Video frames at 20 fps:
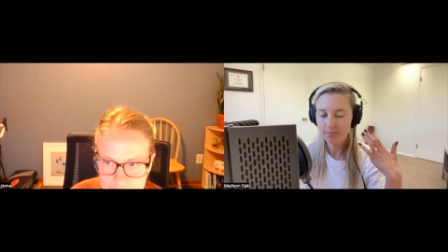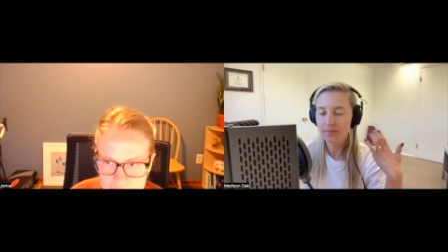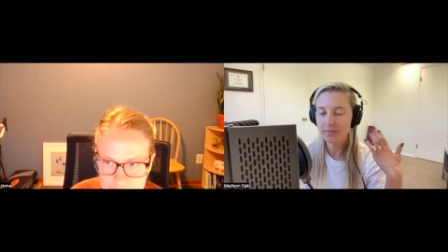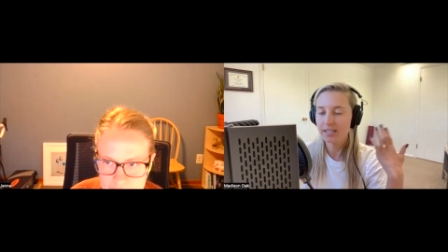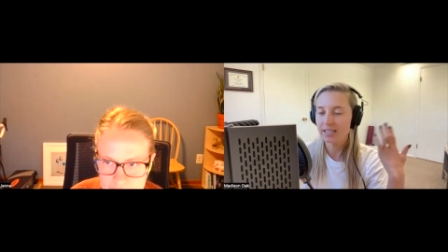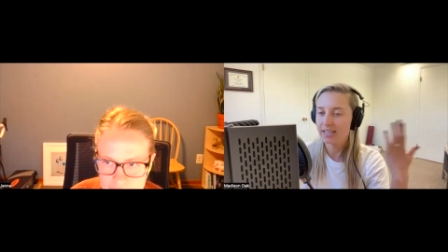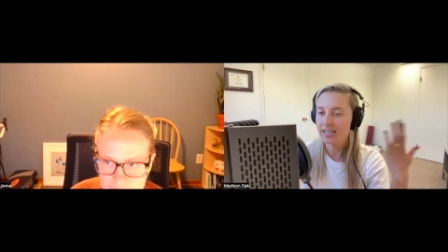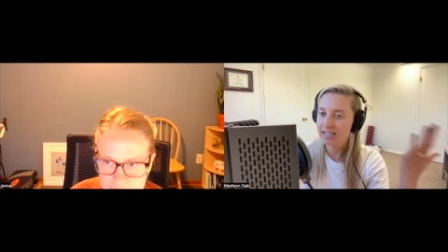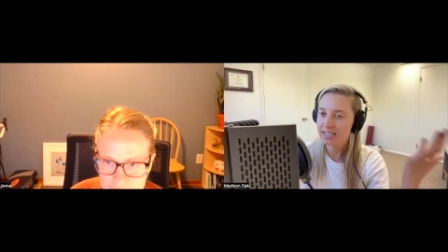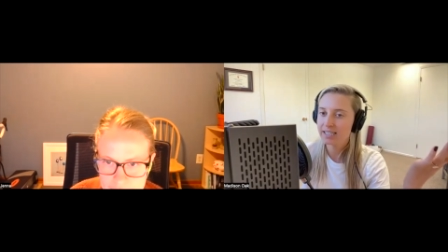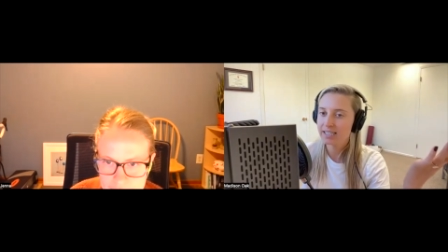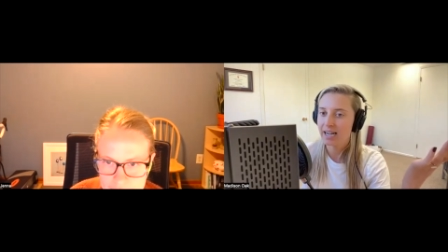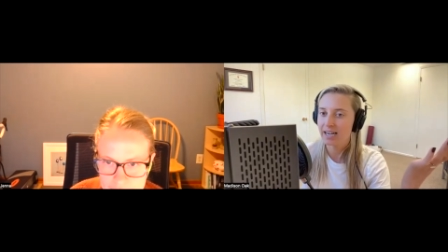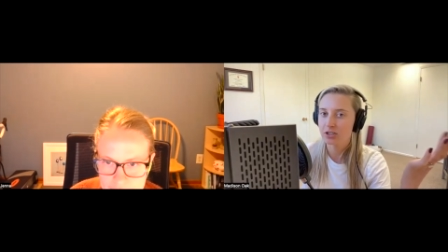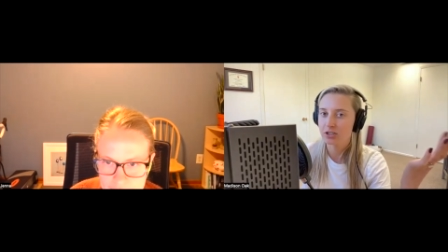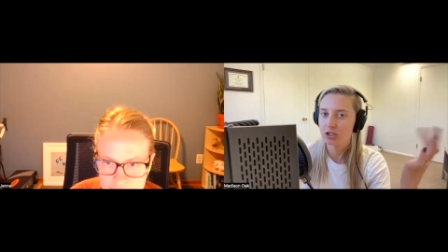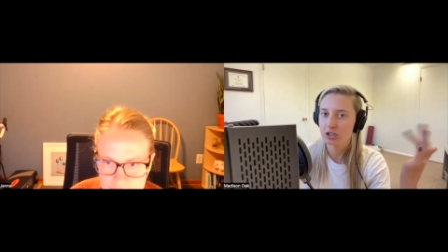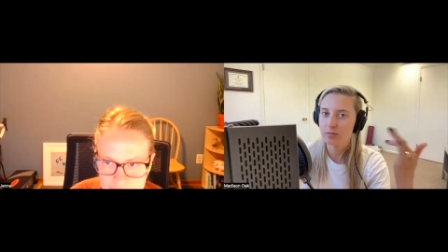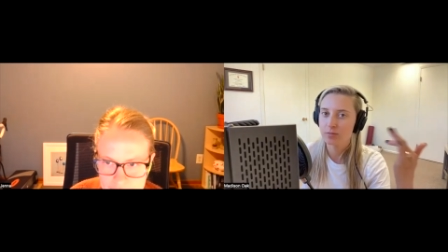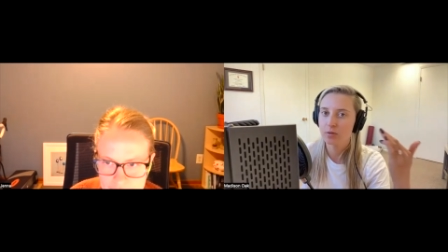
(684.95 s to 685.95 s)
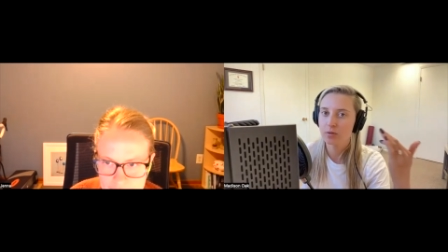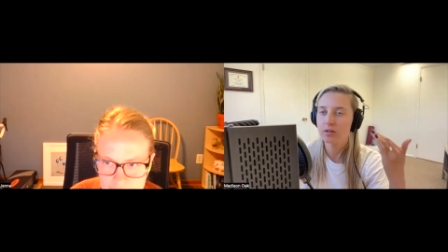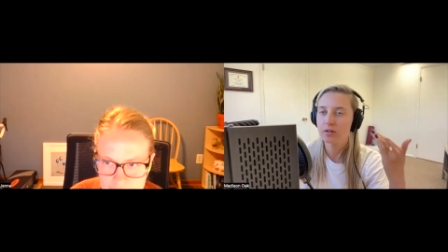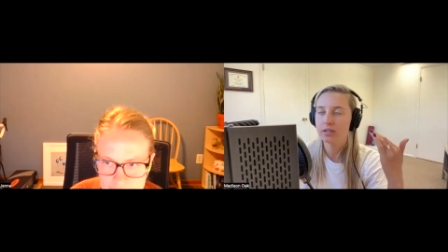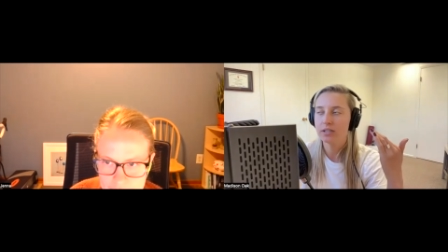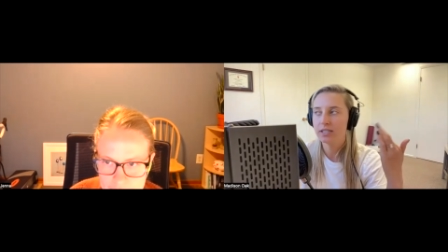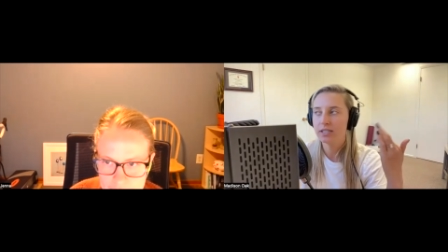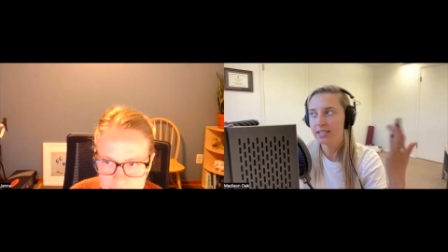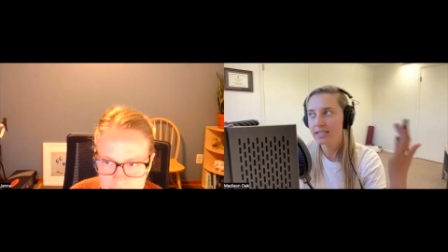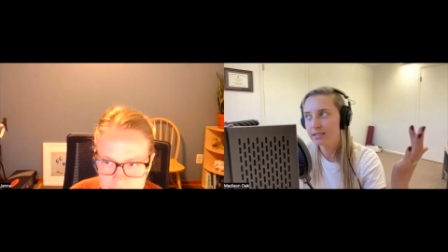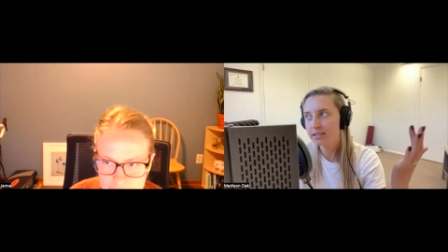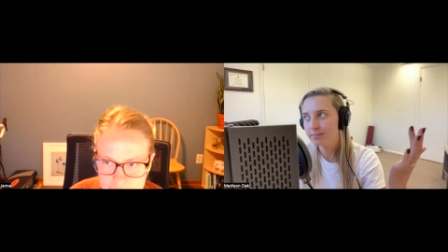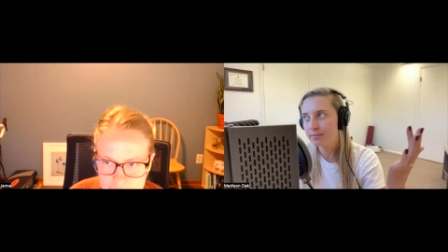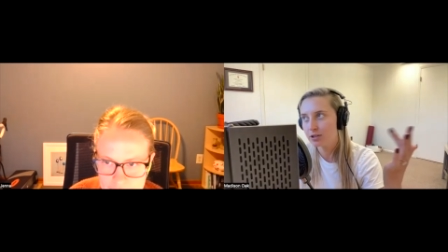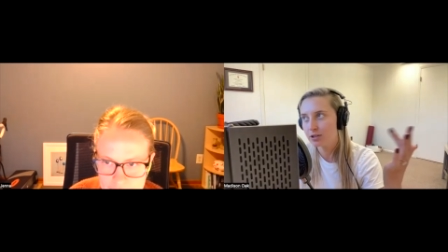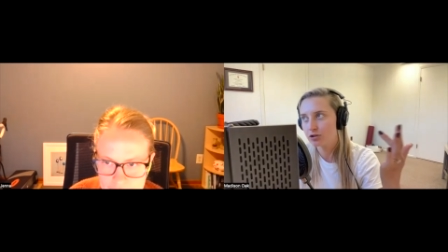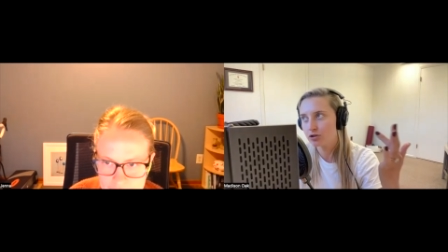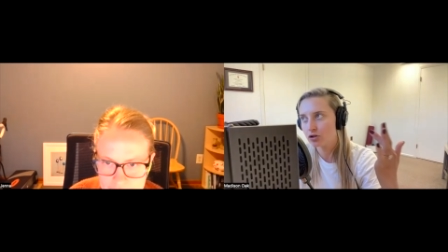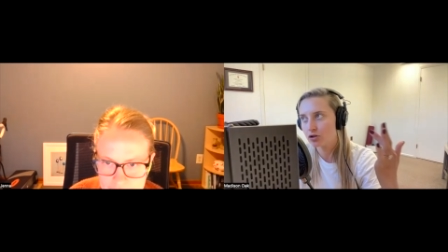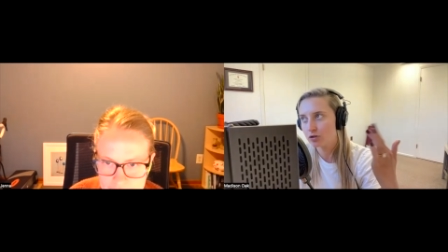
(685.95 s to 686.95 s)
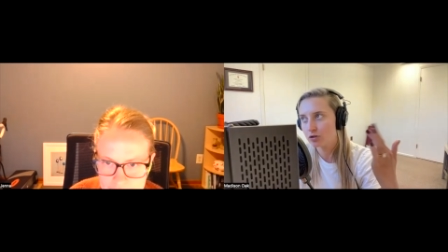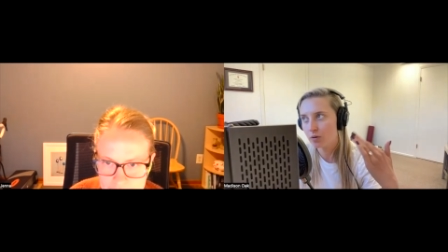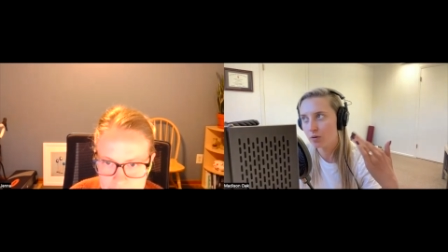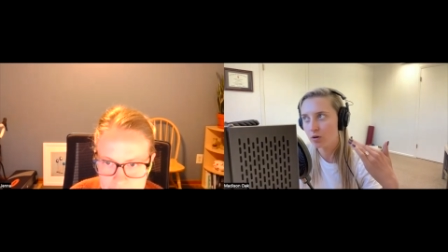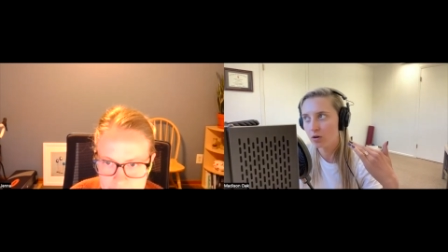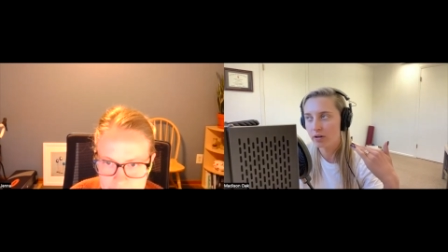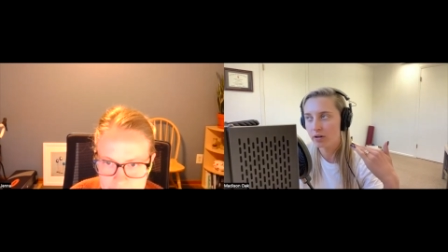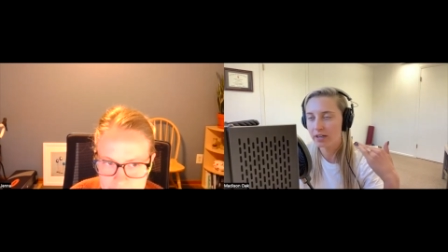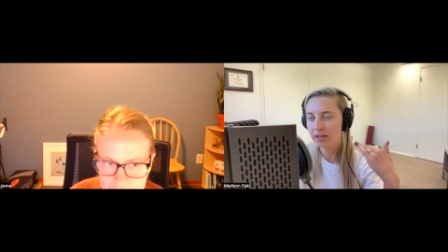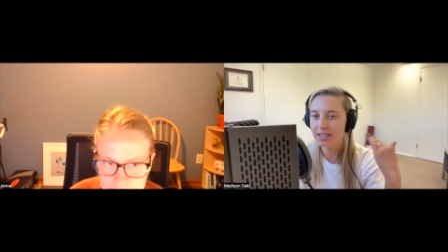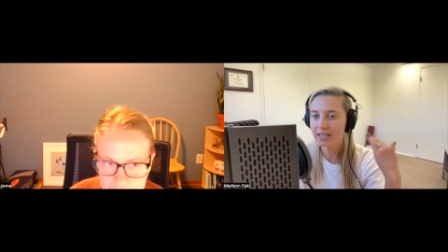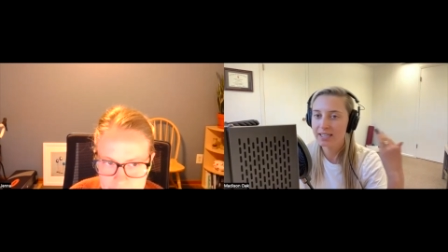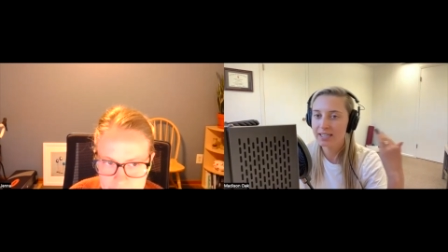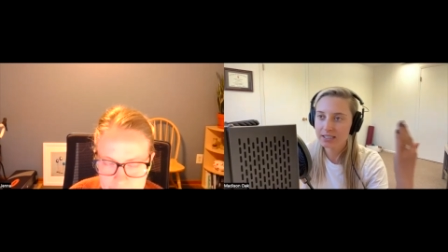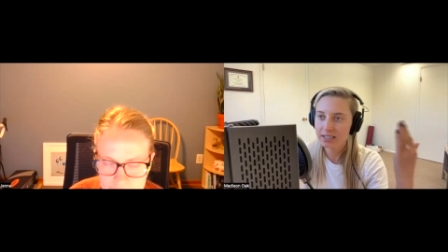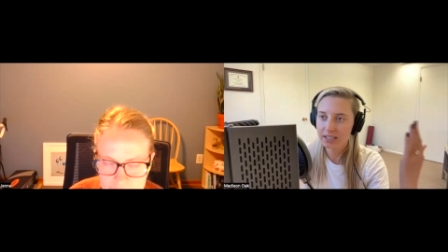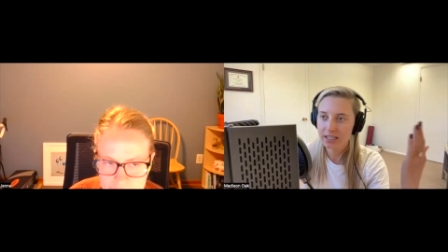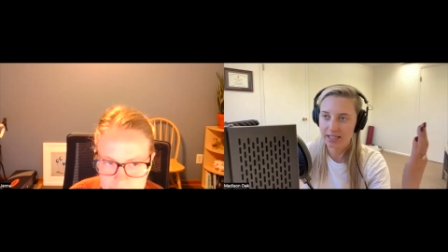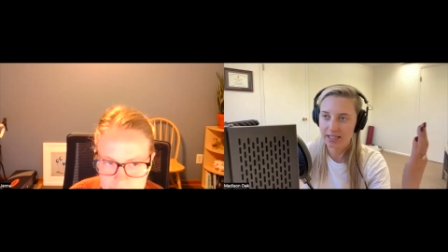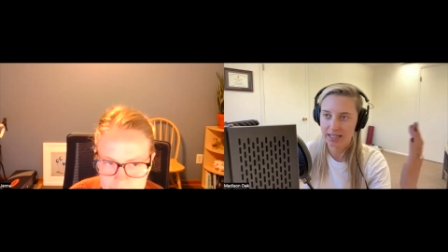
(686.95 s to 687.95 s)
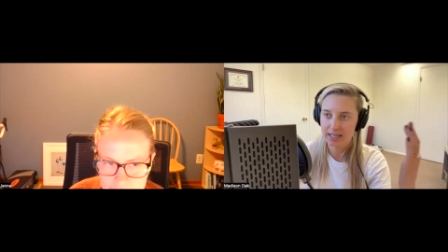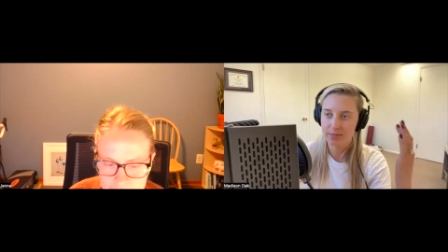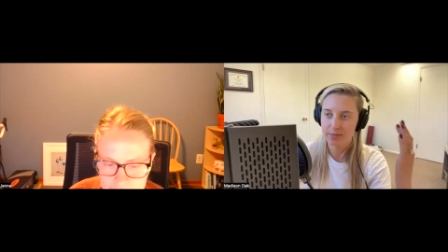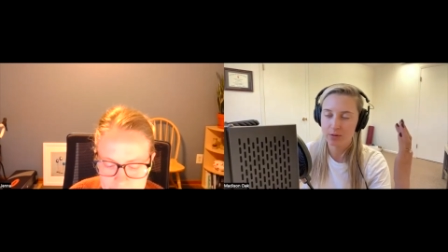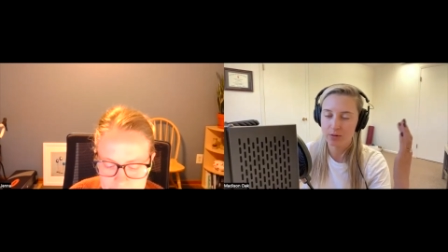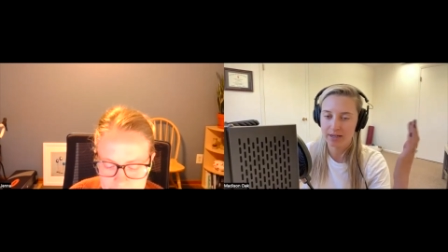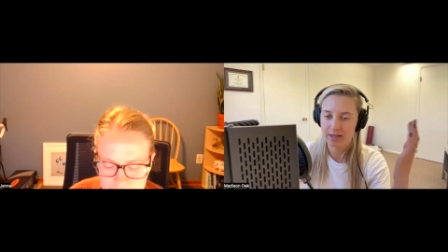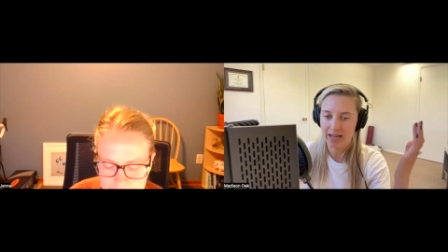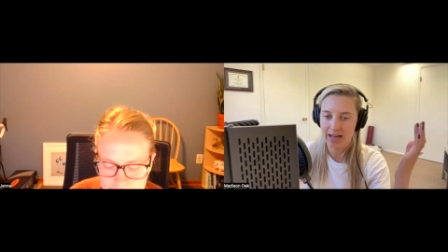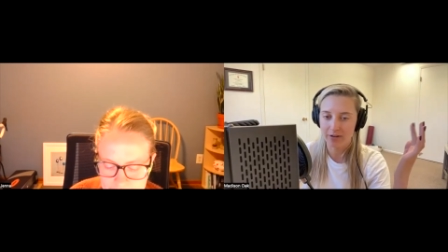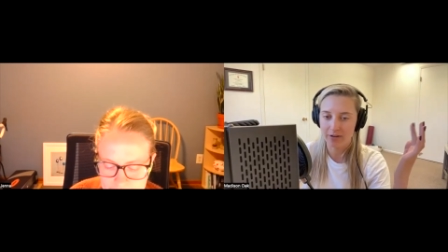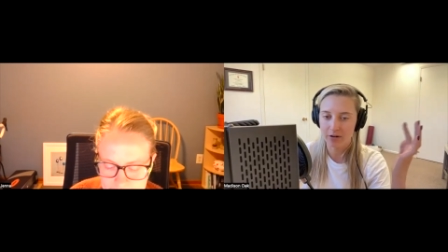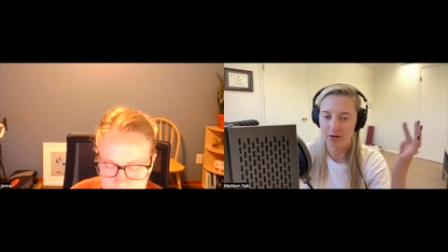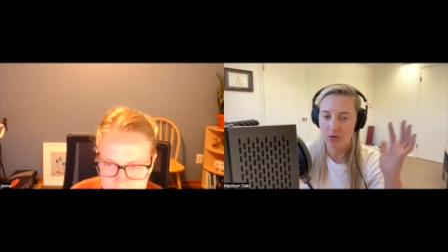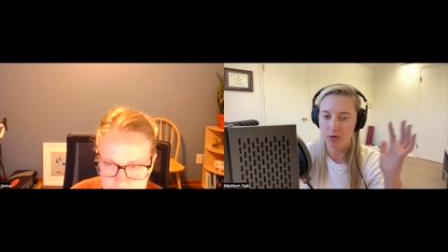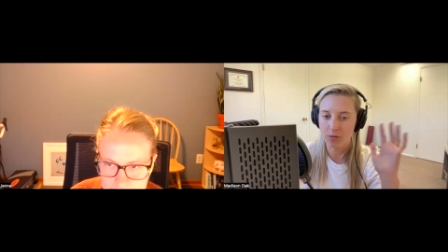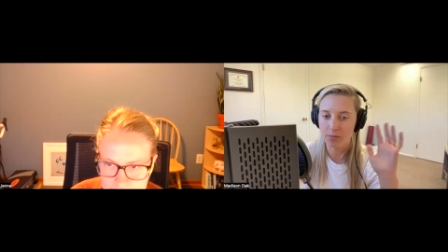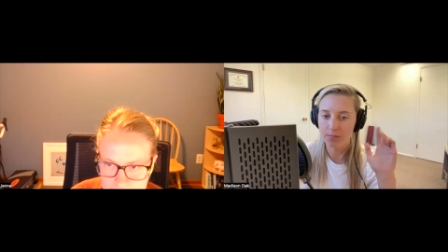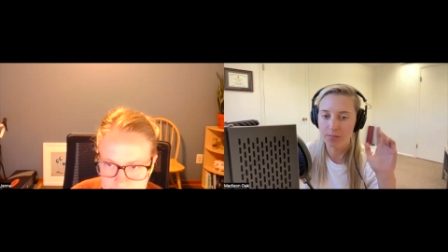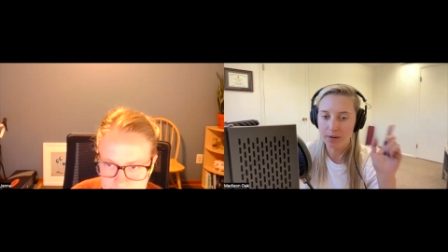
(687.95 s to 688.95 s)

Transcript: it is actionable and it is measurable and it is going to keep you accountable.